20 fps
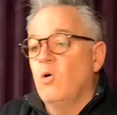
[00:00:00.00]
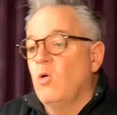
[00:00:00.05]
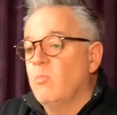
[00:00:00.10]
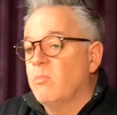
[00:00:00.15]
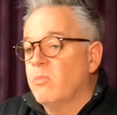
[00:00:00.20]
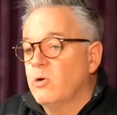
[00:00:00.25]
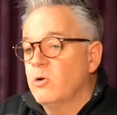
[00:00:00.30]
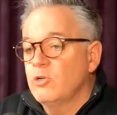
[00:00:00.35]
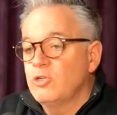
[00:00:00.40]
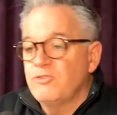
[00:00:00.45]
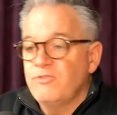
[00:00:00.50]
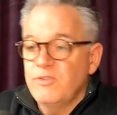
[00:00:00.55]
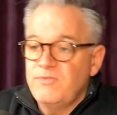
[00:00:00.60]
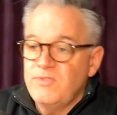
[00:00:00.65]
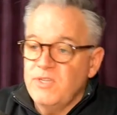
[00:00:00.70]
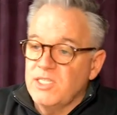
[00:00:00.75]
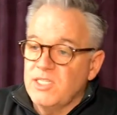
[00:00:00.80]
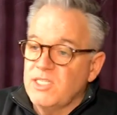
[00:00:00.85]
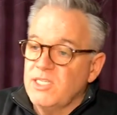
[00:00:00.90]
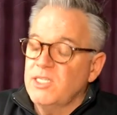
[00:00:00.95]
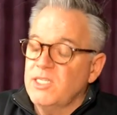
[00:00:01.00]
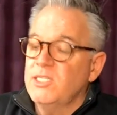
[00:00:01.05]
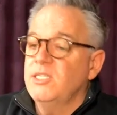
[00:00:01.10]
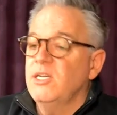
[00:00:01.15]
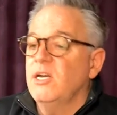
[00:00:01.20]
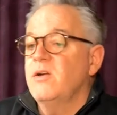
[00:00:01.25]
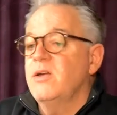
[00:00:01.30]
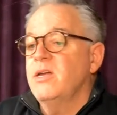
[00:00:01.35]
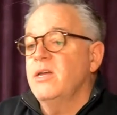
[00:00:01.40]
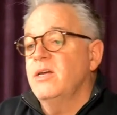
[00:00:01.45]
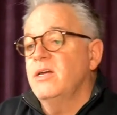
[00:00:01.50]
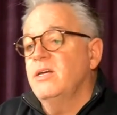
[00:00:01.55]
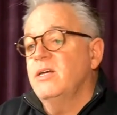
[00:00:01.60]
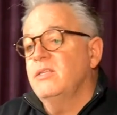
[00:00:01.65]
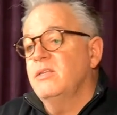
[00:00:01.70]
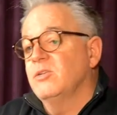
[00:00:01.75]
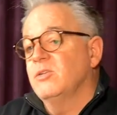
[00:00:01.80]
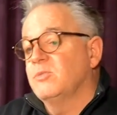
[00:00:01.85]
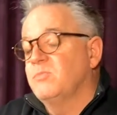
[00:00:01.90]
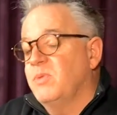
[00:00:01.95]
Merge 56 area,
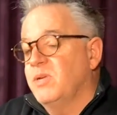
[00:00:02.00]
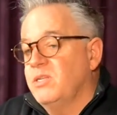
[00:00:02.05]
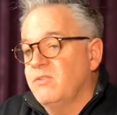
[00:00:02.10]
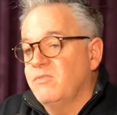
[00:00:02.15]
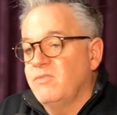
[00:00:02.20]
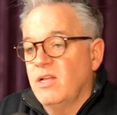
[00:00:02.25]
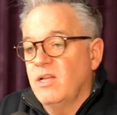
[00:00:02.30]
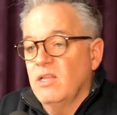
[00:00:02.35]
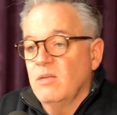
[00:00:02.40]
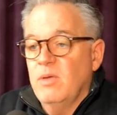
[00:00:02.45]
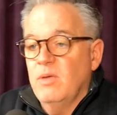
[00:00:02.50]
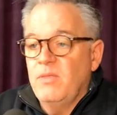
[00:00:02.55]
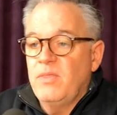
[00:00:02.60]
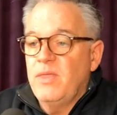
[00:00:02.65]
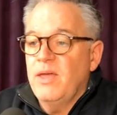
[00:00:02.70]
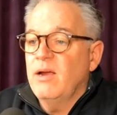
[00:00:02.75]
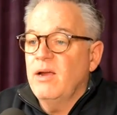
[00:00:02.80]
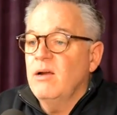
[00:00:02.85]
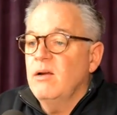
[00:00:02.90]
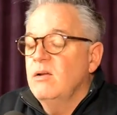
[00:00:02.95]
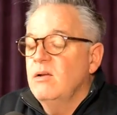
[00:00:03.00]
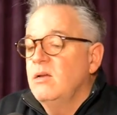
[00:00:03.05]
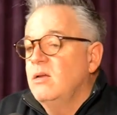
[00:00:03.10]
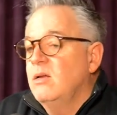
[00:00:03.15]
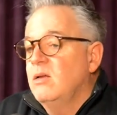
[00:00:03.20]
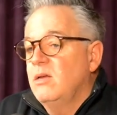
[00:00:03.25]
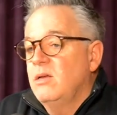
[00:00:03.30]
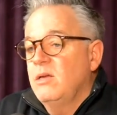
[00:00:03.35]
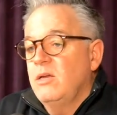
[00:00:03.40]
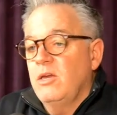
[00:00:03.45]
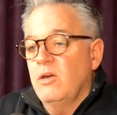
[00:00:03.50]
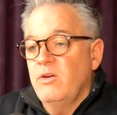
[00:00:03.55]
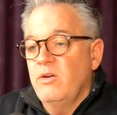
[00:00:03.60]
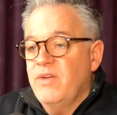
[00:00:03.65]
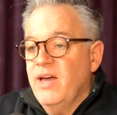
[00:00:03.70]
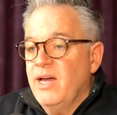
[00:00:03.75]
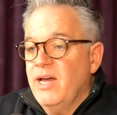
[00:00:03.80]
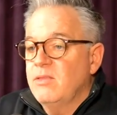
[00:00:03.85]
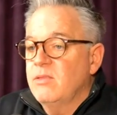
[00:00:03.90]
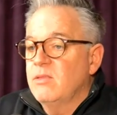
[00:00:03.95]
there's been development there. You know, we've
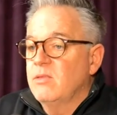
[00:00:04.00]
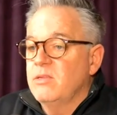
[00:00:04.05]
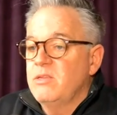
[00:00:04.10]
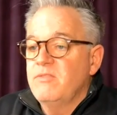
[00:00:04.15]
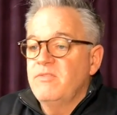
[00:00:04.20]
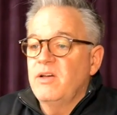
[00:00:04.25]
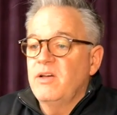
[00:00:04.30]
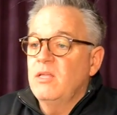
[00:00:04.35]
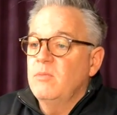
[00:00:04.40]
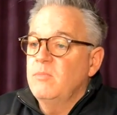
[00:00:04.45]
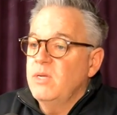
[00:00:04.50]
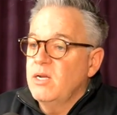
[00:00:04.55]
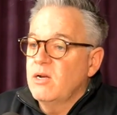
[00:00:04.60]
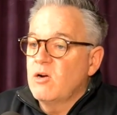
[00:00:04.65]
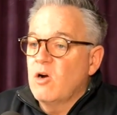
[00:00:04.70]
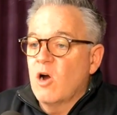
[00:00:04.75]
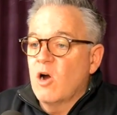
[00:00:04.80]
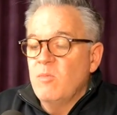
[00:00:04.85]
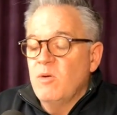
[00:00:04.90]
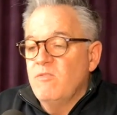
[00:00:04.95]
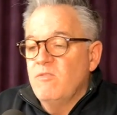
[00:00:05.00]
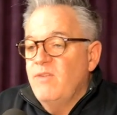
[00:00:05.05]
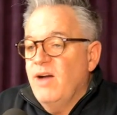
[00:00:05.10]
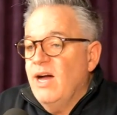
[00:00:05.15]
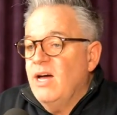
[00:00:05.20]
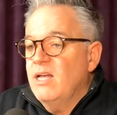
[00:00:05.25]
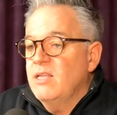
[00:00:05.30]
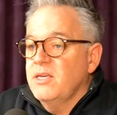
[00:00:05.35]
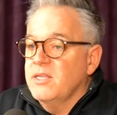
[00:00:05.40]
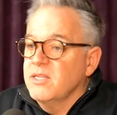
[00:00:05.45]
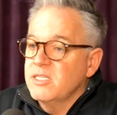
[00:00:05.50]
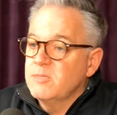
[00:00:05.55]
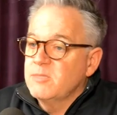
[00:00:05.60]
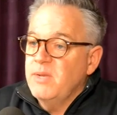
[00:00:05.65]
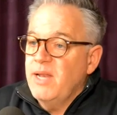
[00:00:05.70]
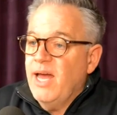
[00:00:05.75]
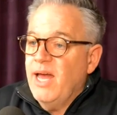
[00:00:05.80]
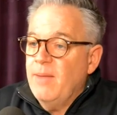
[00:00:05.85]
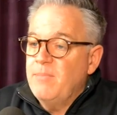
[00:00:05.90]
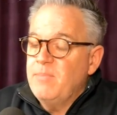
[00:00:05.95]
had the development in Carmel Valley that's
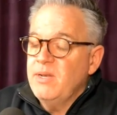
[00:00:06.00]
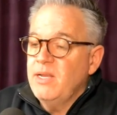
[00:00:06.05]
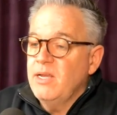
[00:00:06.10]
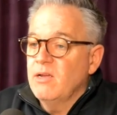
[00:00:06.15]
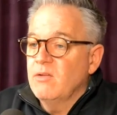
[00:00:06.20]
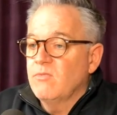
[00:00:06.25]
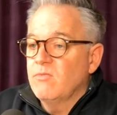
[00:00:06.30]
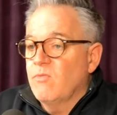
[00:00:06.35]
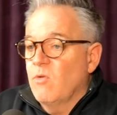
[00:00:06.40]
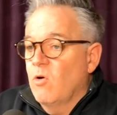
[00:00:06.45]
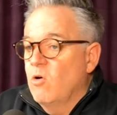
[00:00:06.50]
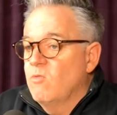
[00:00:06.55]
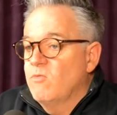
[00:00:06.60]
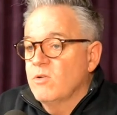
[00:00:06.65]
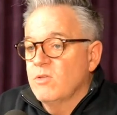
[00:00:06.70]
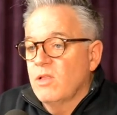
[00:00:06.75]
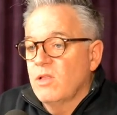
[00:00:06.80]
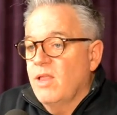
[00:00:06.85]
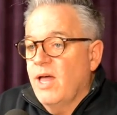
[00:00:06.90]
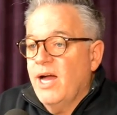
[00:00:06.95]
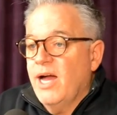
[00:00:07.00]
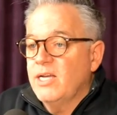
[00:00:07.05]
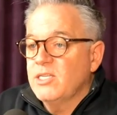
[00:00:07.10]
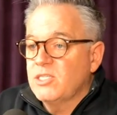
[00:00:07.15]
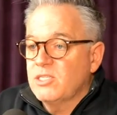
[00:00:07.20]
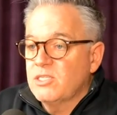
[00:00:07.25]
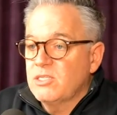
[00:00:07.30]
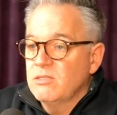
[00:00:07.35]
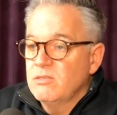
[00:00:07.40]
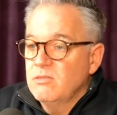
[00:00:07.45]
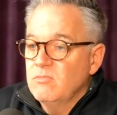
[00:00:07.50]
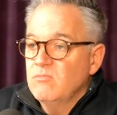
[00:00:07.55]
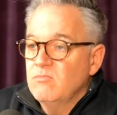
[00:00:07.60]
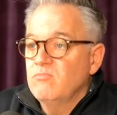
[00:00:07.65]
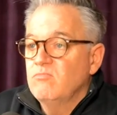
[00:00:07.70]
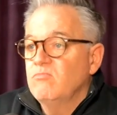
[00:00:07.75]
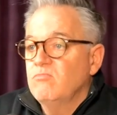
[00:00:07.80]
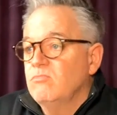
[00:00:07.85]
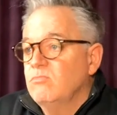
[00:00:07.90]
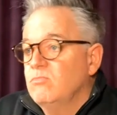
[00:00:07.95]
been happening over the last
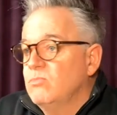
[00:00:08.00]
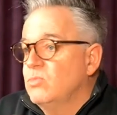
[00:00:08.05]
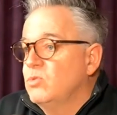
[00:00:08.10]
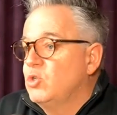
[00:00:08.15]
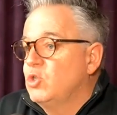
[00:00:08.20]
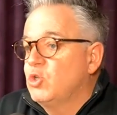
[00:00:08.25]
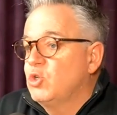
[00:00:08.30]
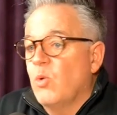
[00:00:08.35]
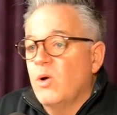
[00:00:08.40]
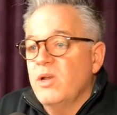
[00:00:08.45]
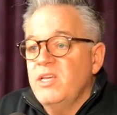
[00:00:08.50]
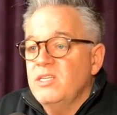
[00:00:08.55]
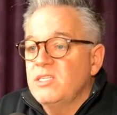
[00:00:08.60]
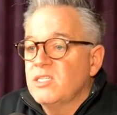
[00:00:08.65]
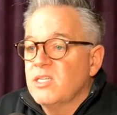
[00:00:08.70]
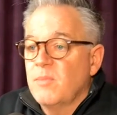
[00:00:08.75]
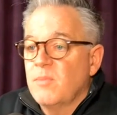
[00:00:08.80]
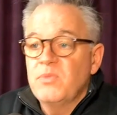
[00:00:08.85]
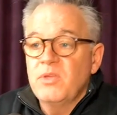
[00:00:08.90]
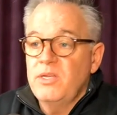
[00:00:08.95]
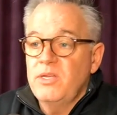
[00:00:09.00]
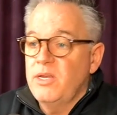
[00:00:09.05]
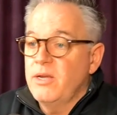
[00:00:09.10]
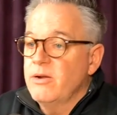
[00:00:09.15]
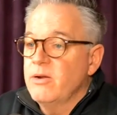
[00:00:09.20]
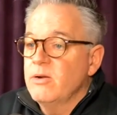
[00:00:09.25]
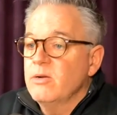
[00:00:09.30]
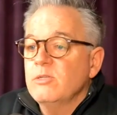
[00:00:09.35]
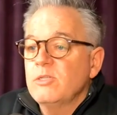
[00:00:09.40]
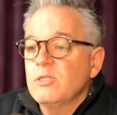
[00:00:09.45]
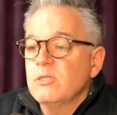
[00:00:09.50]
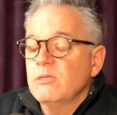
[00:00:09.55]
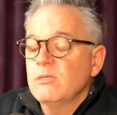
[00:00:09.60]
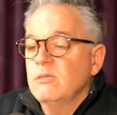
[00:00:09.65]
20-something years.